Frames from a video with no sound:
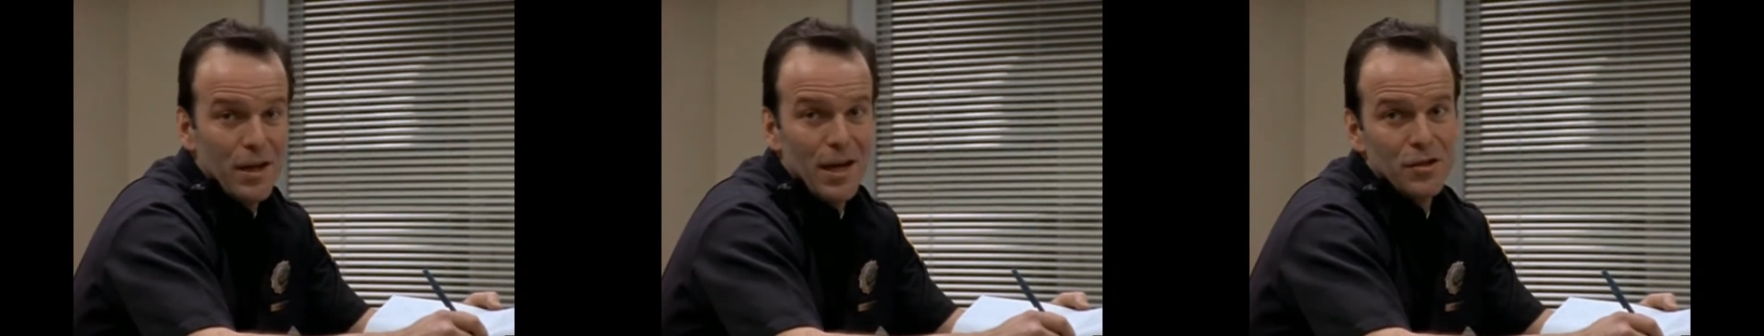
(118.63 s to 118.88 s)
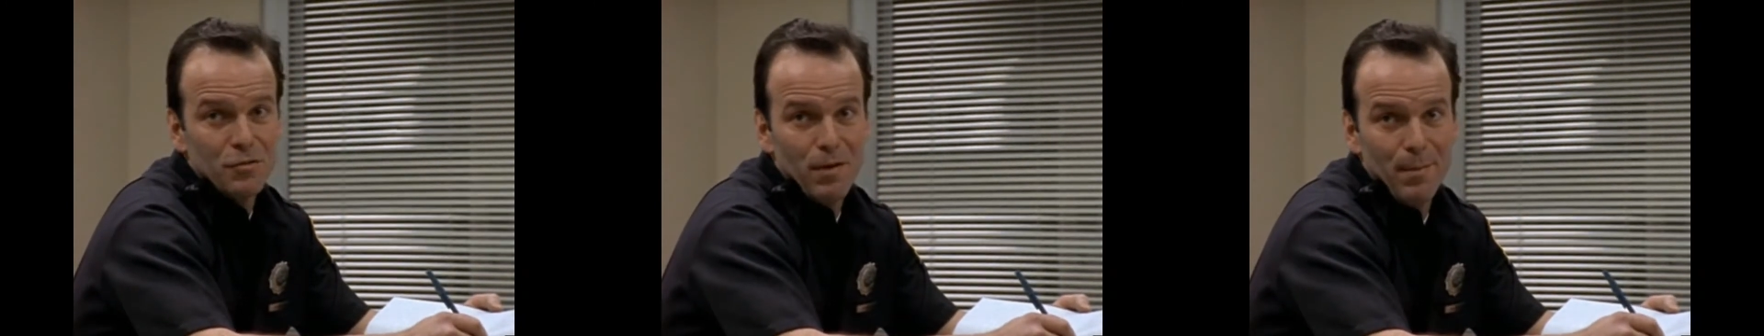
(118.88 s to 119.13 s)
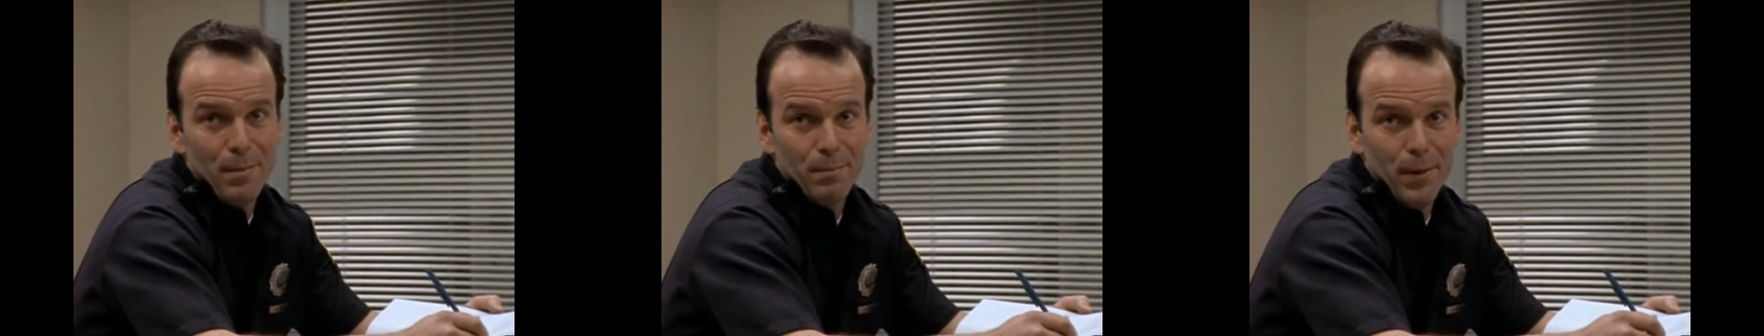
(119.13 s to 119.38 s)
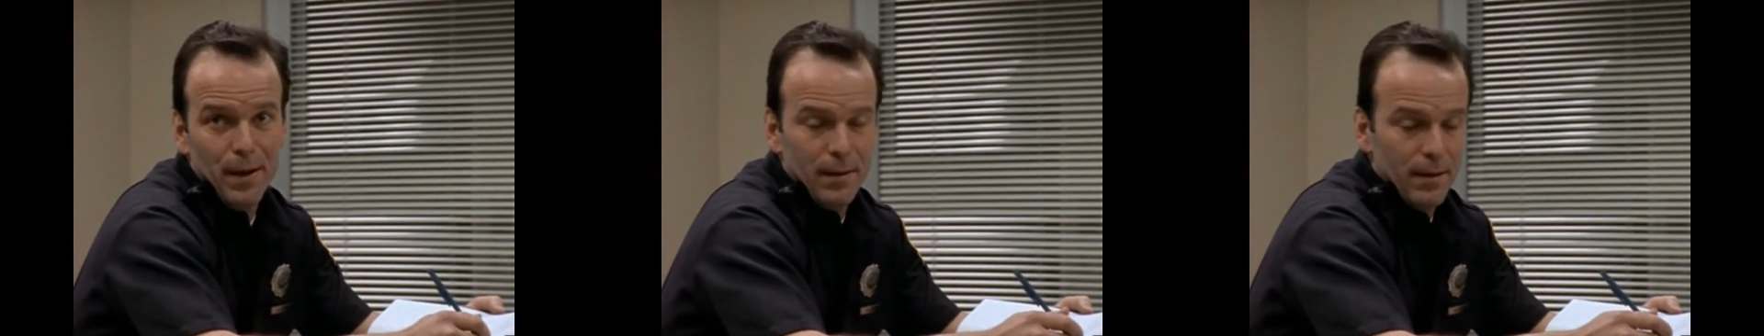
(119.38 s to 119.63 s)
an ass-grabbing
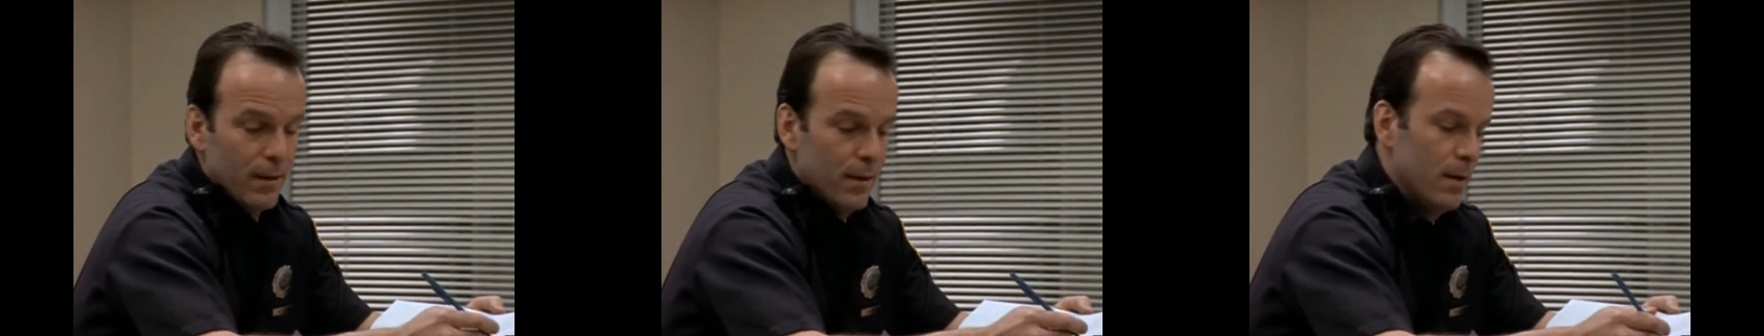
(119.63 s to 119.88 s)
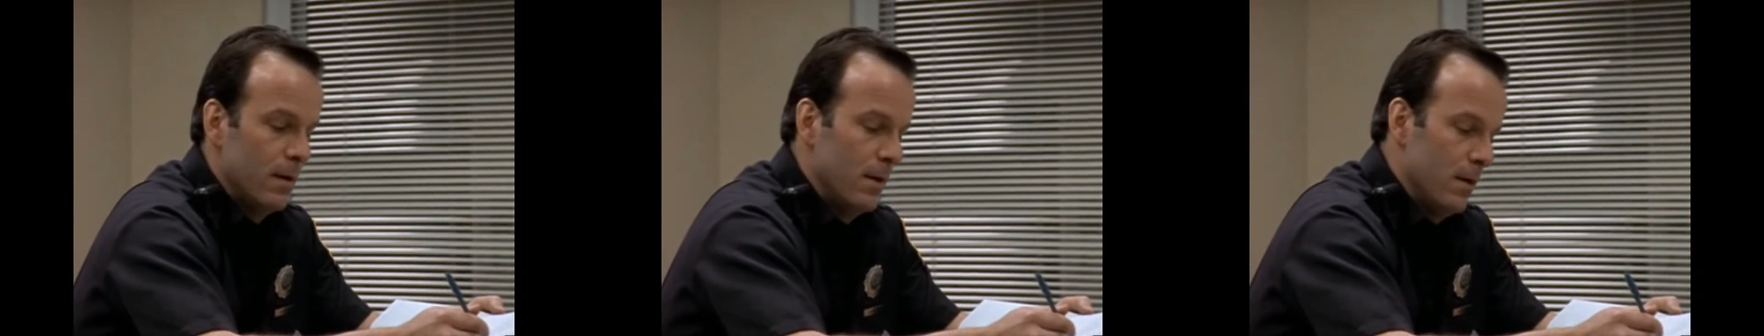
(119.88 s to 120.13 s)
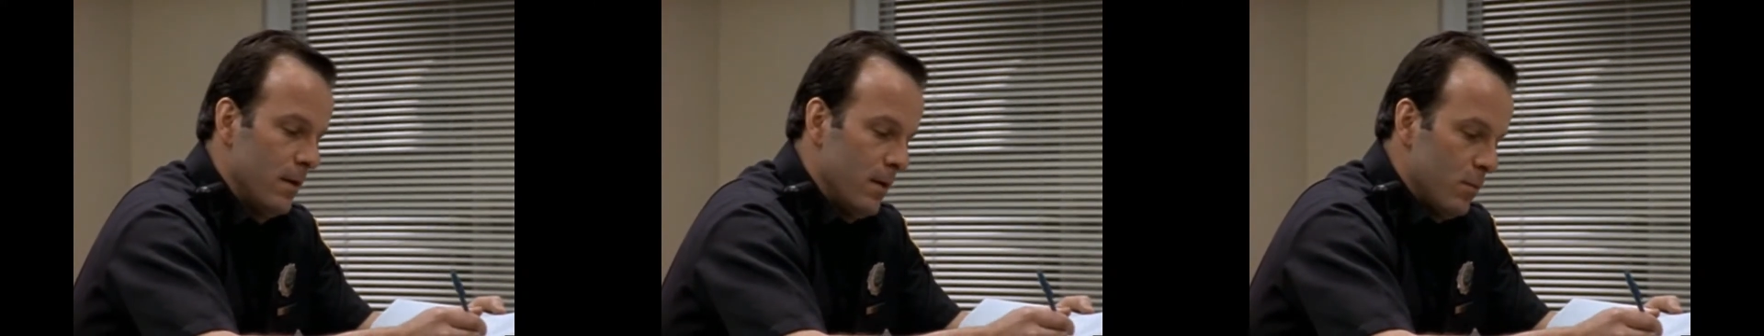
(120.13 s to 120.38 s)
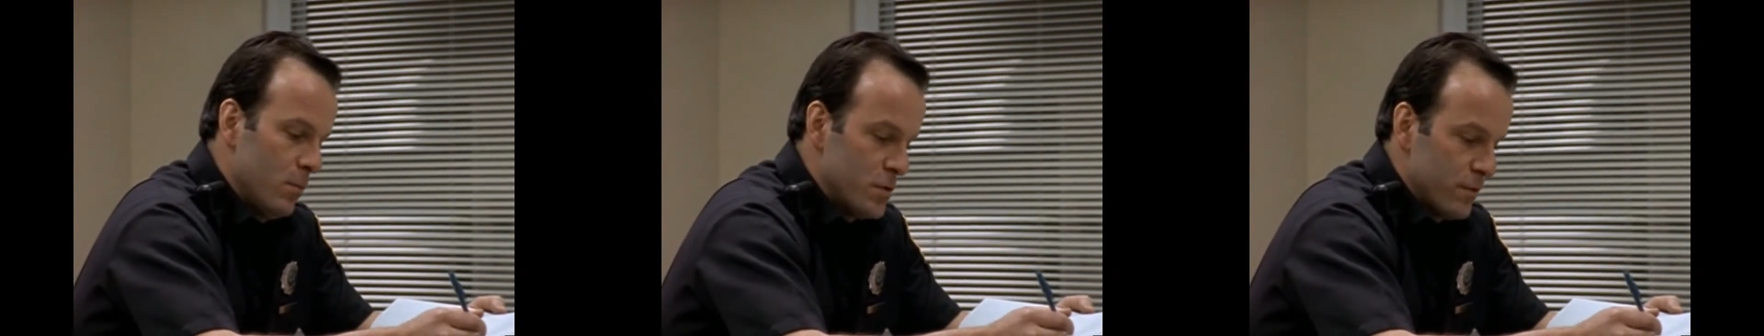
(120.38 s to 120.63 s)
pig.
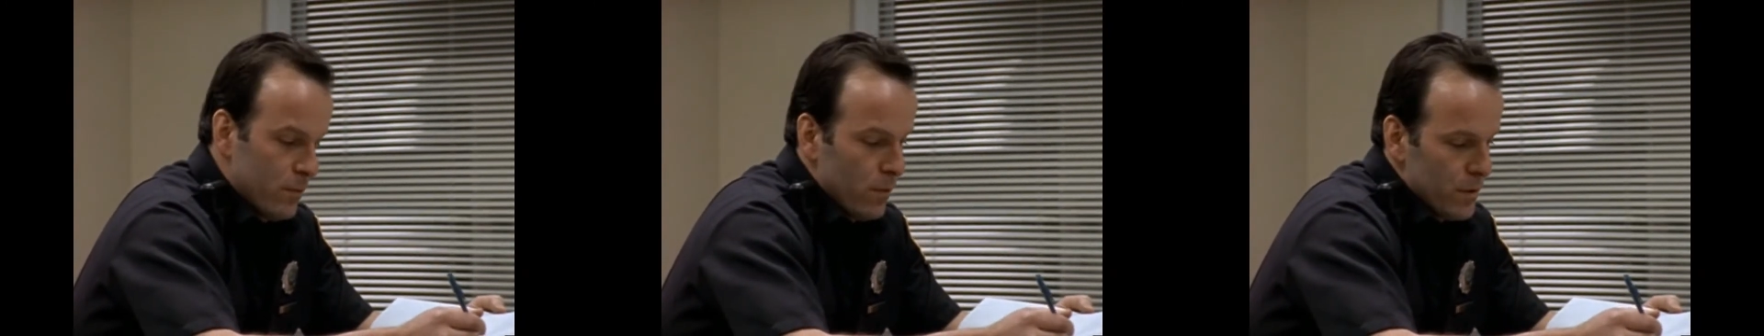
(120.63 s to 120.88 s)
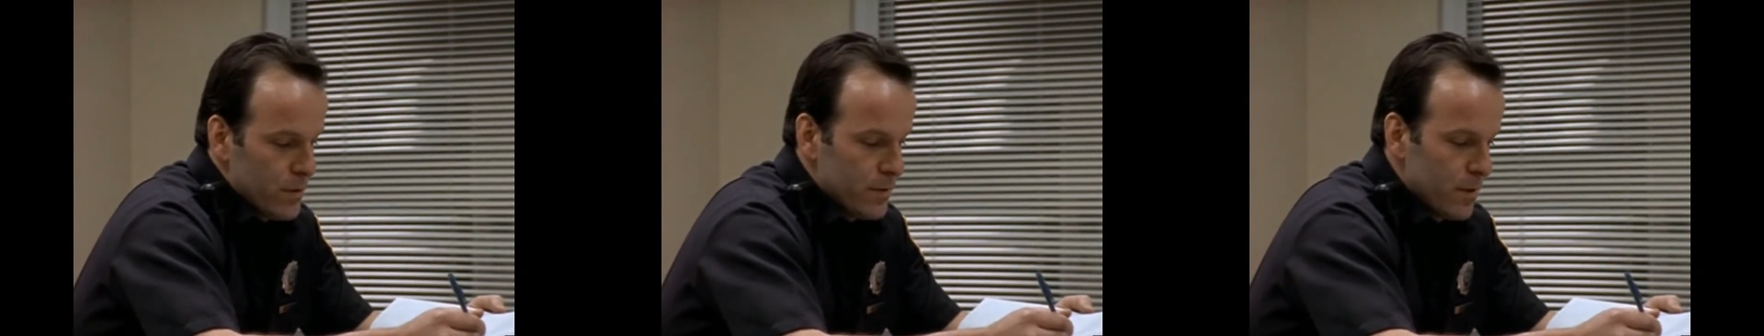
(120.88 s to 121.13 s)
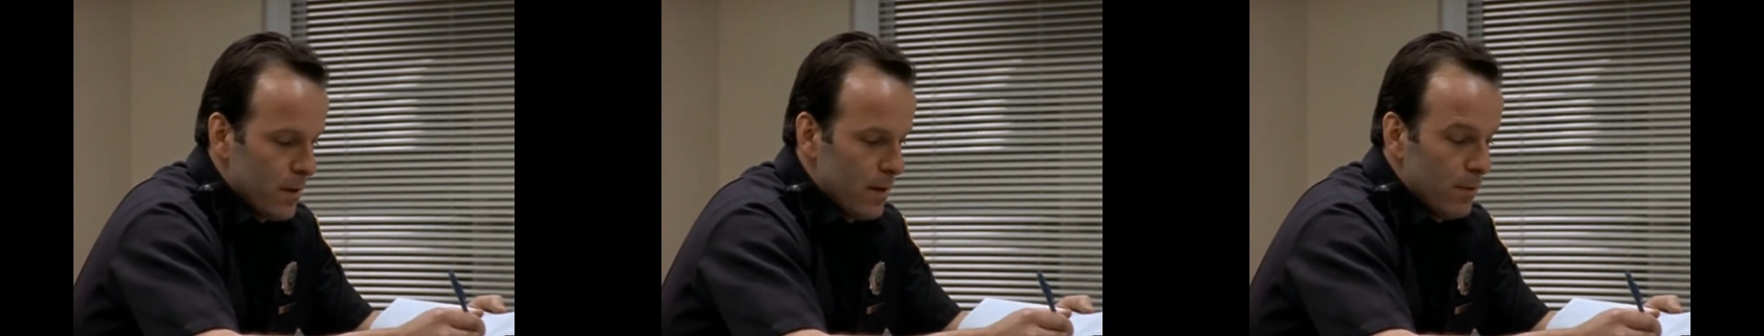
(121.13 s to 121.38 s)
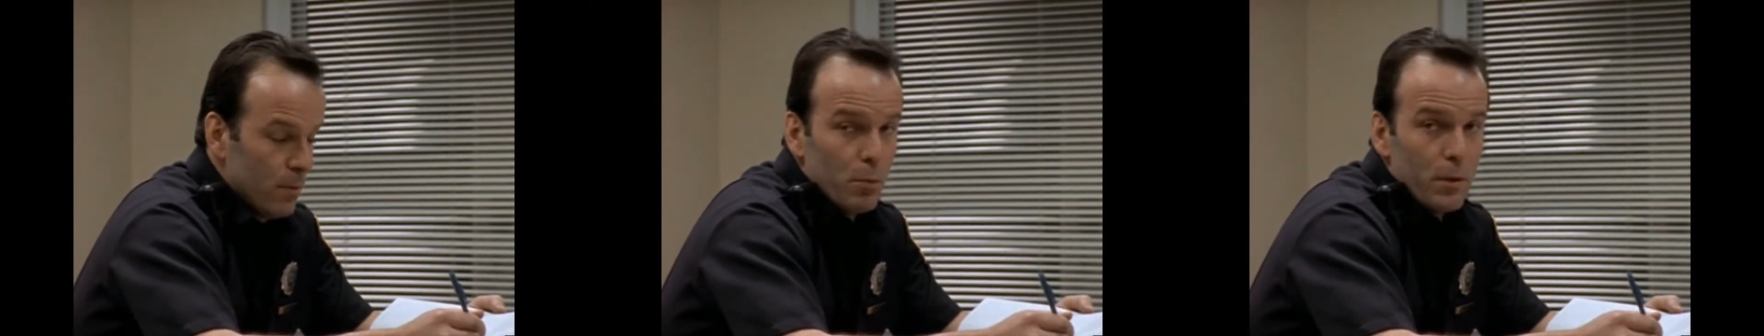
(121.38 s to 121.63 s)
Which, of course,
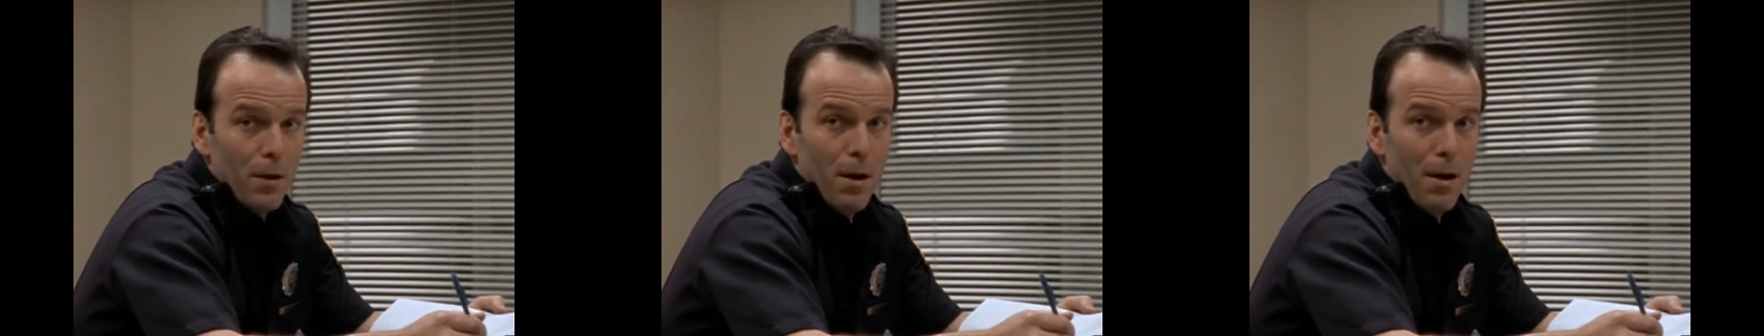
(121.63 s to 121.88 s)
we